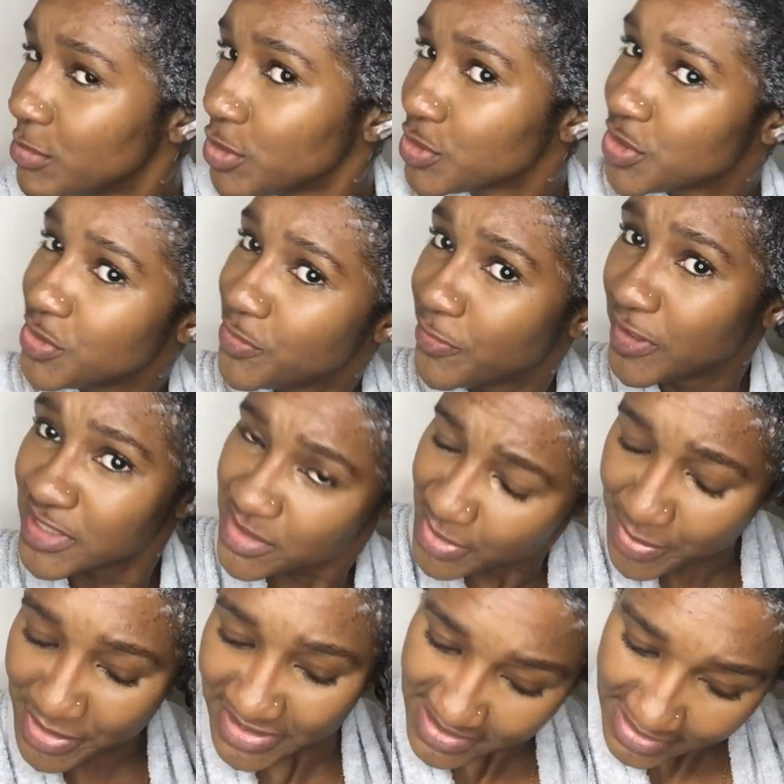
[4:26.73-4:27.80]
not too fussed about
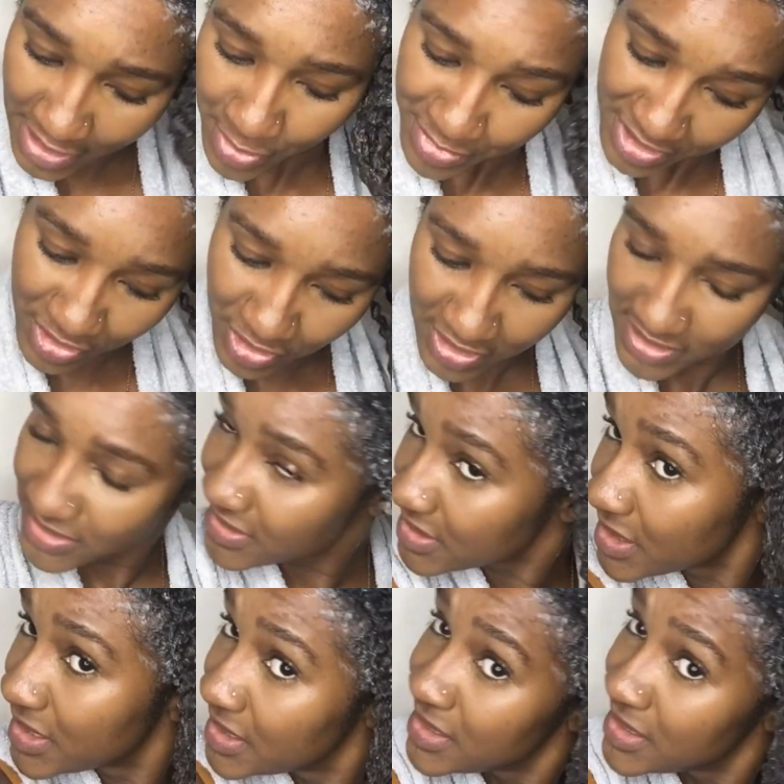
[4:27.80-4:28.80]
my scalp because